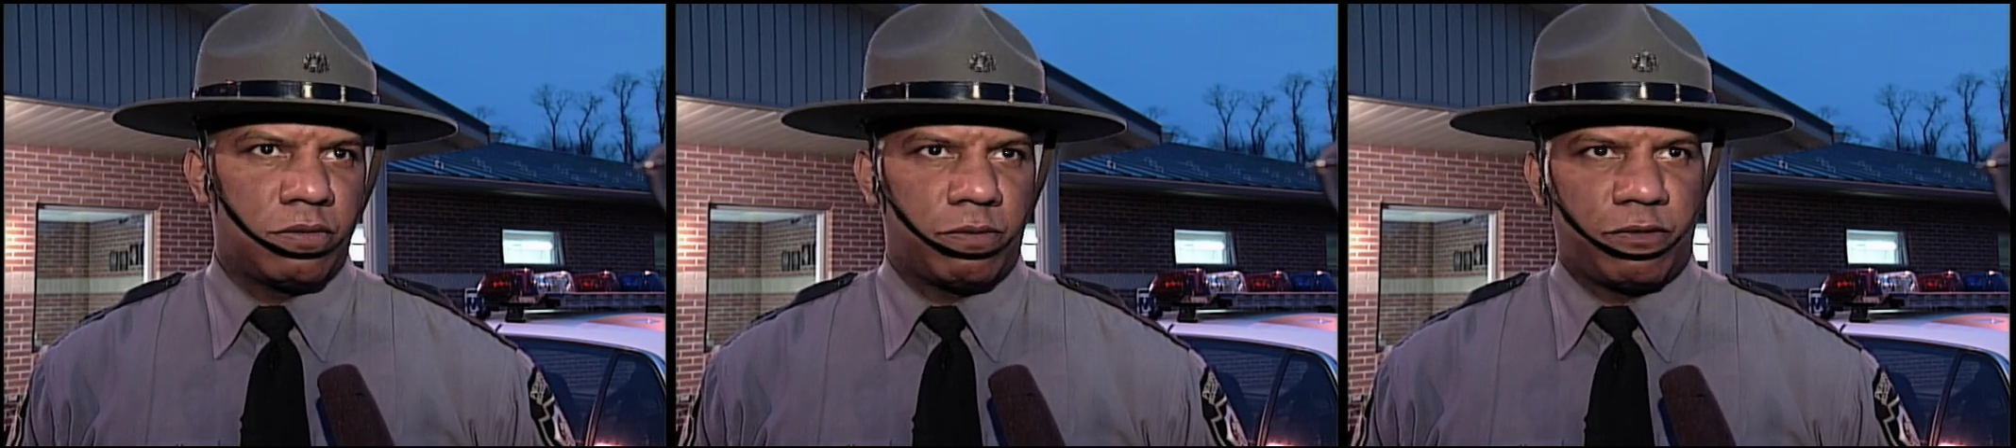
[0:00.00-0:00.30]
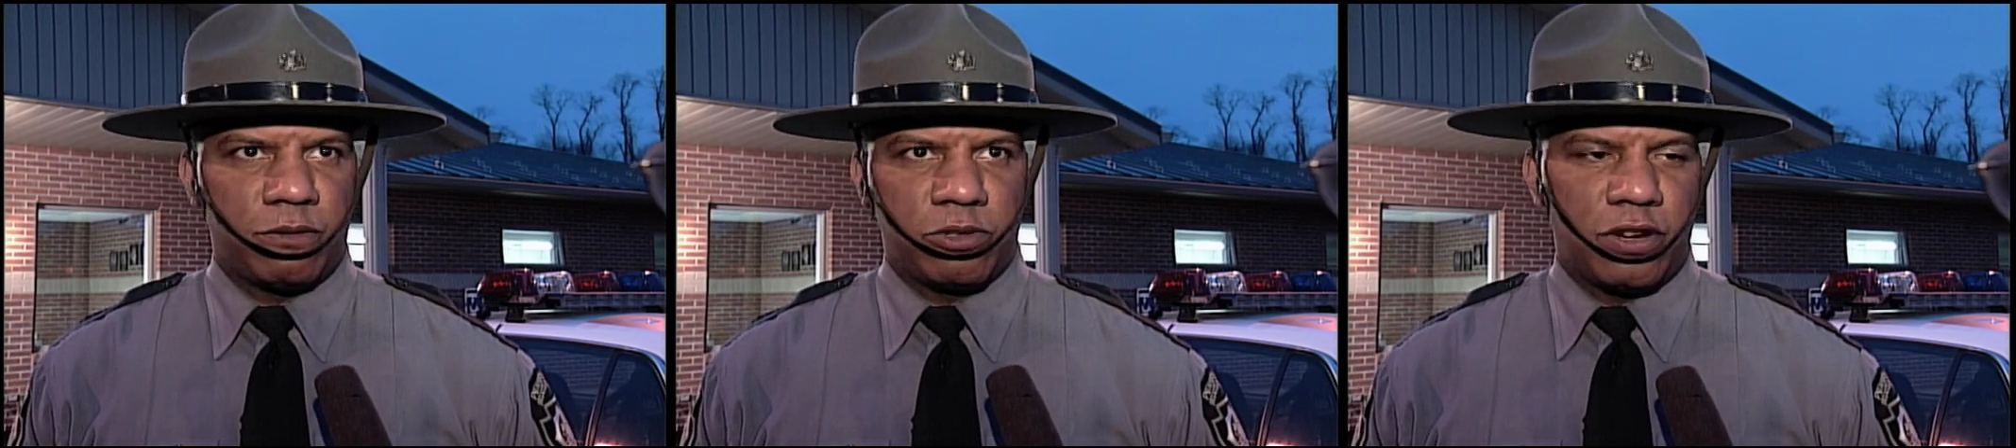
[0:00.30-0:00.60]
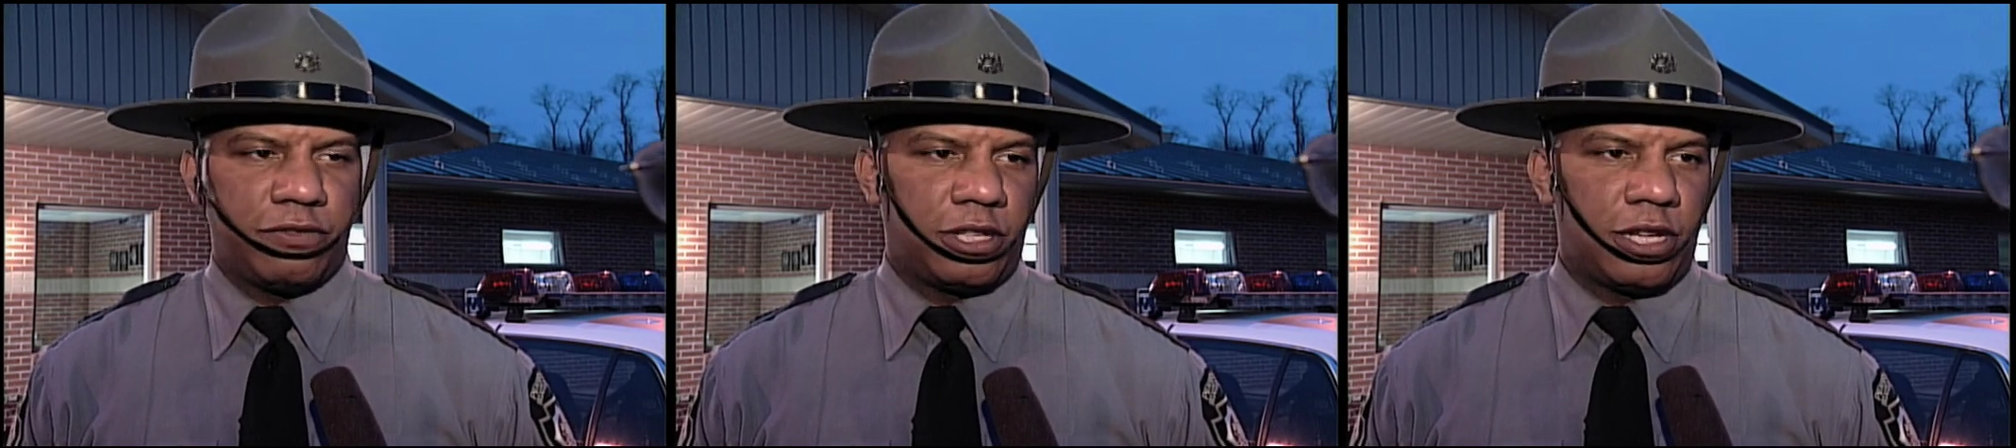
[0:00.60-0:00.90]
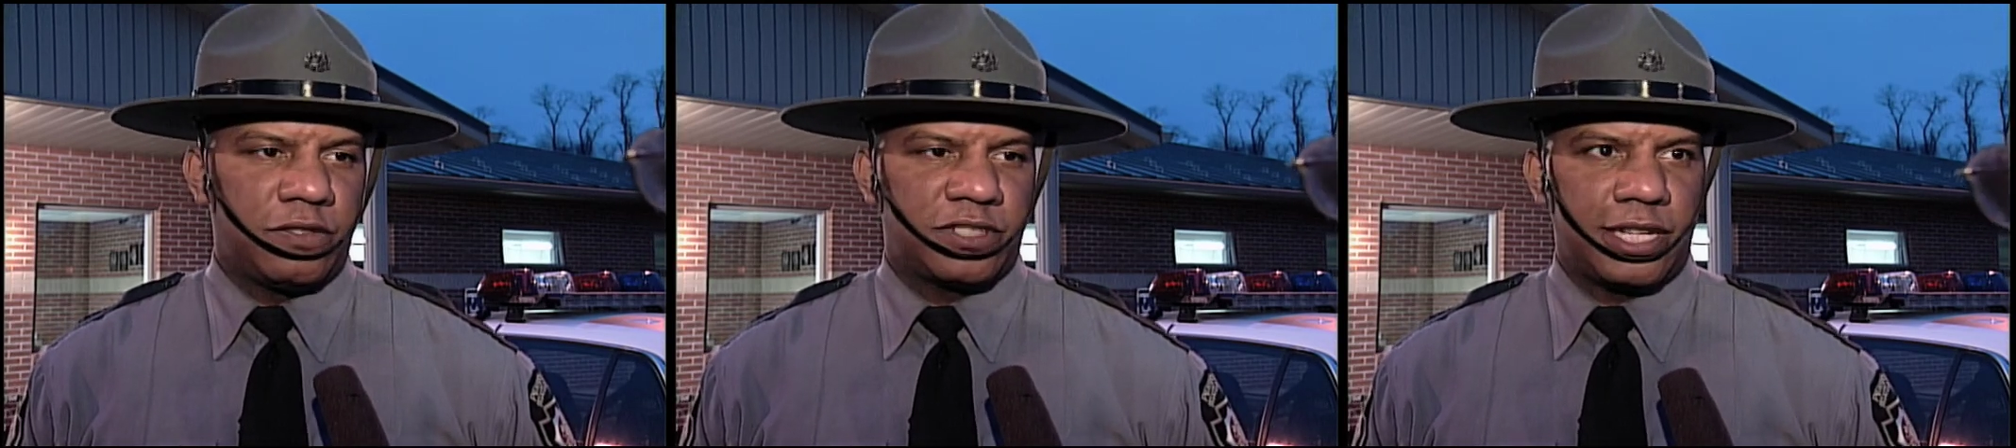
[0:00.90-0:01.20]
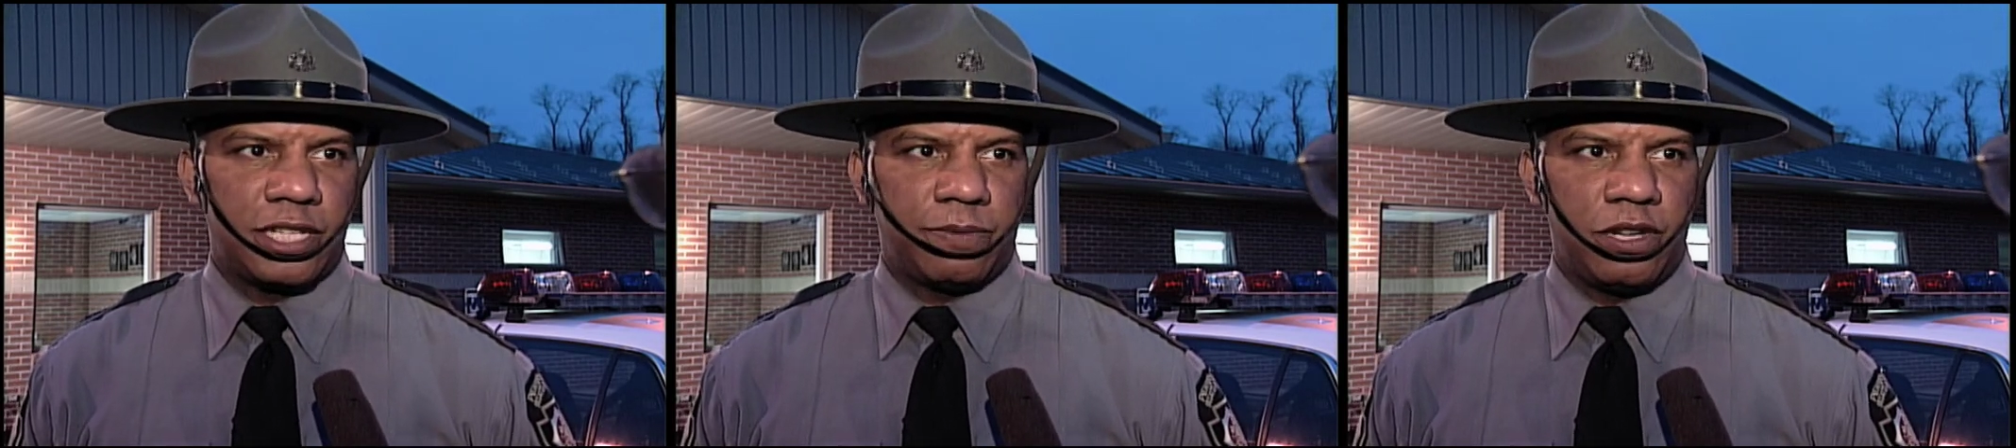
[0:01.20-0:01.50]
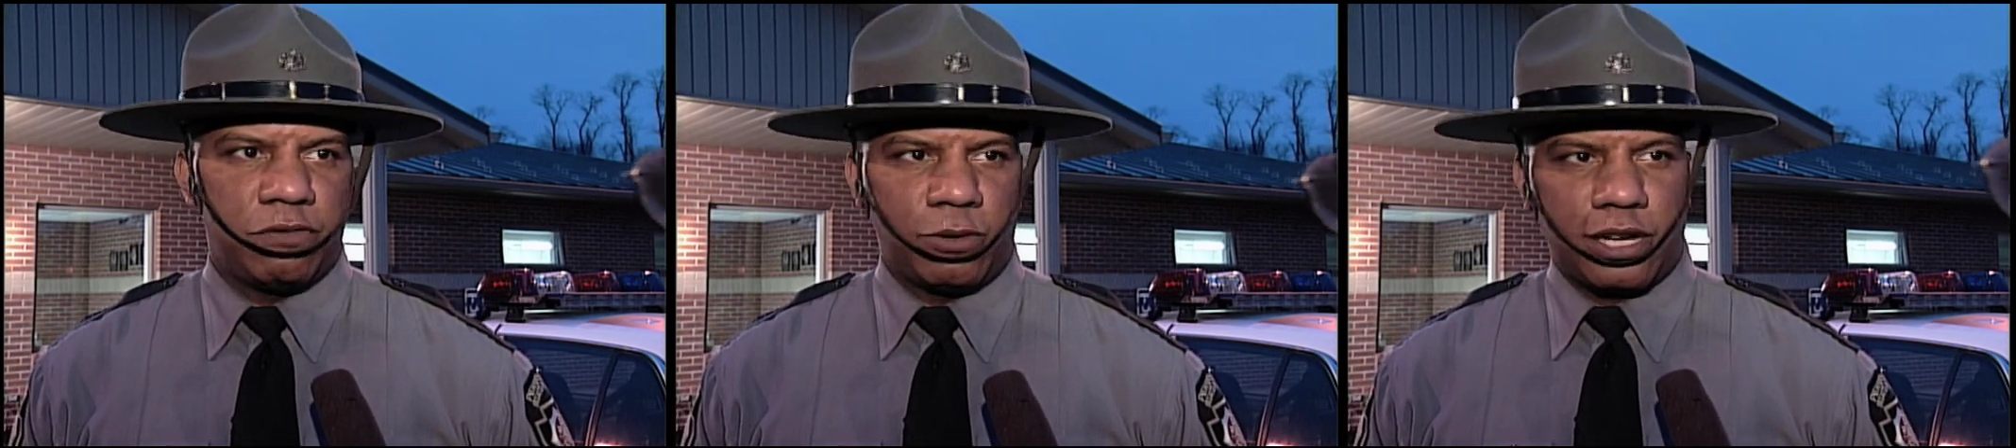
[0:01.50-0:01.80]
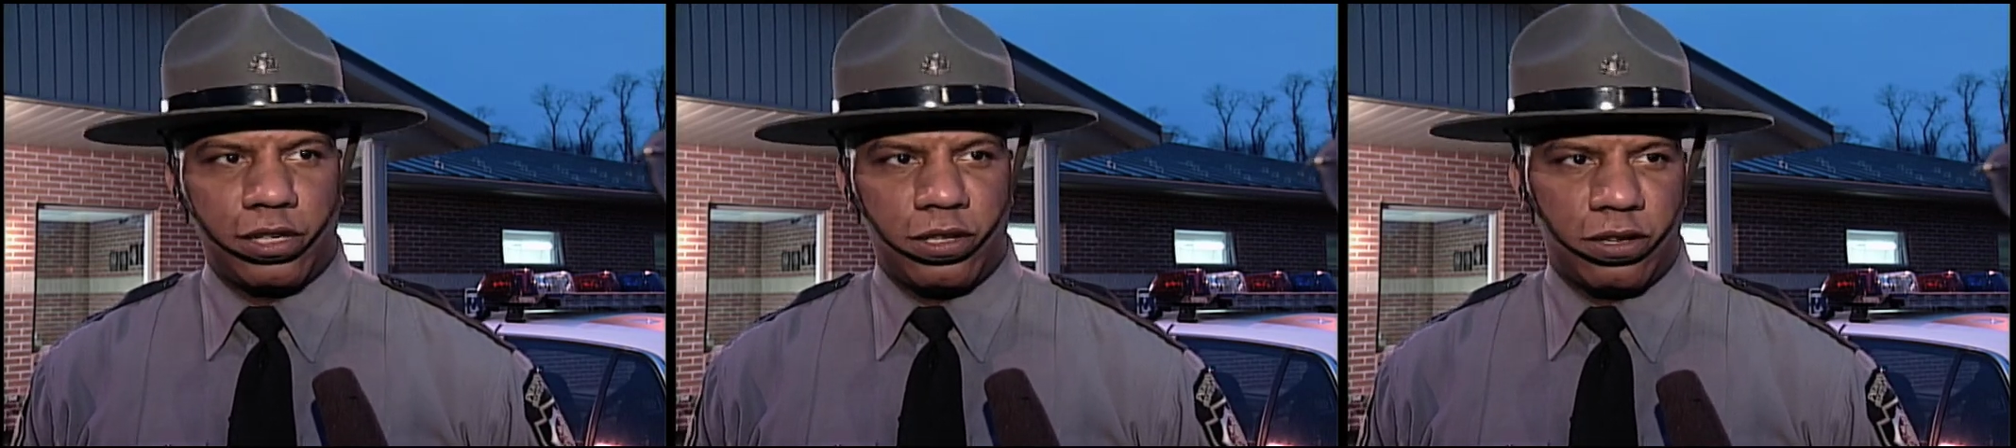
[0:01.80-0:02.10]
from traveling at an unsafe speed from what I could
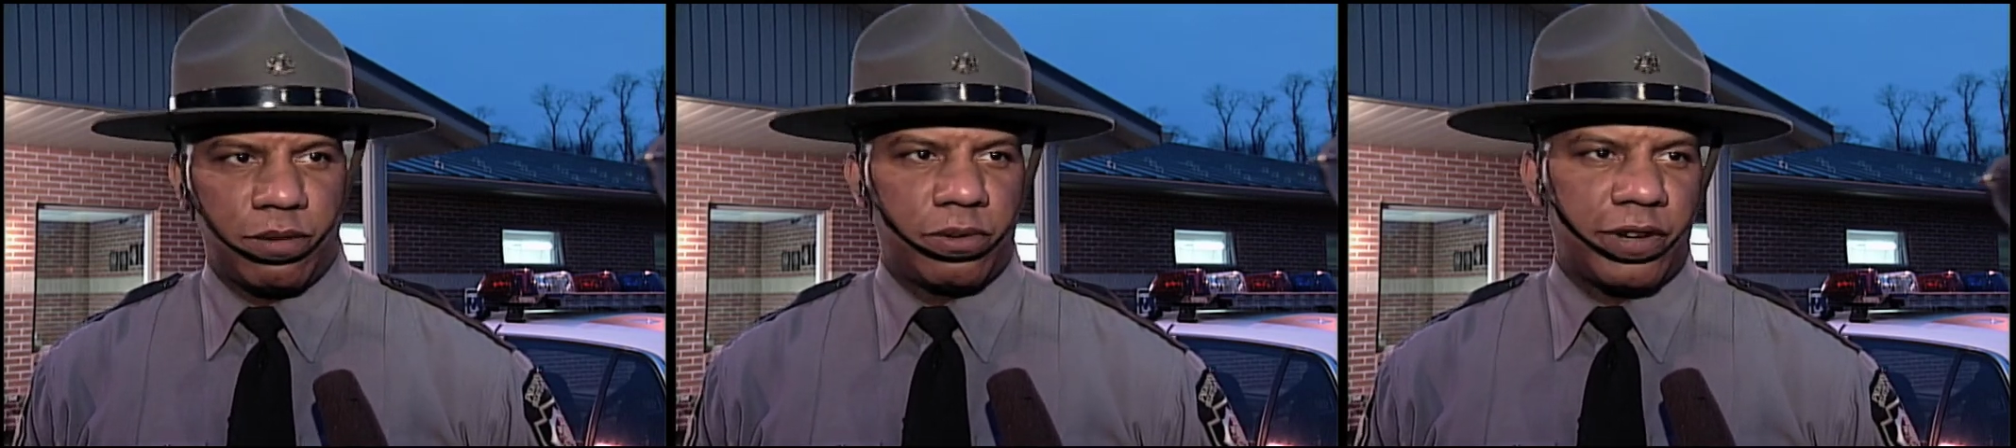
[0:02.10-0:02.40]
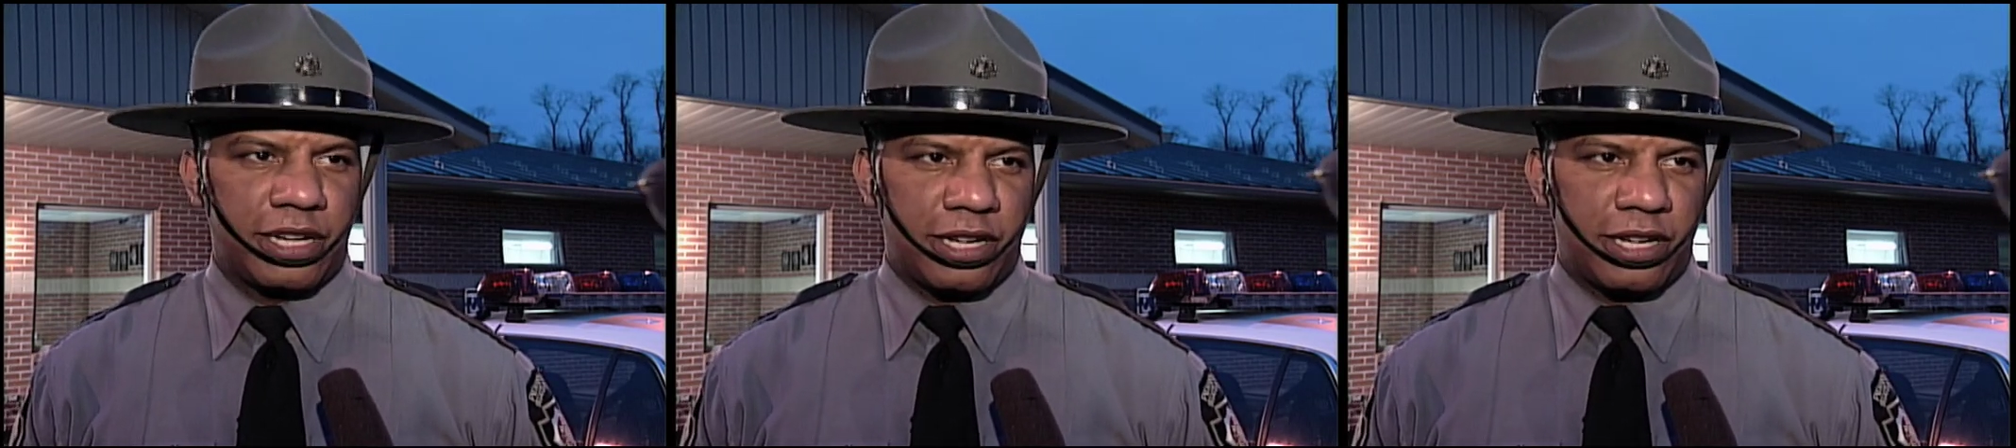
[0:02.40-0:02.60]
determine right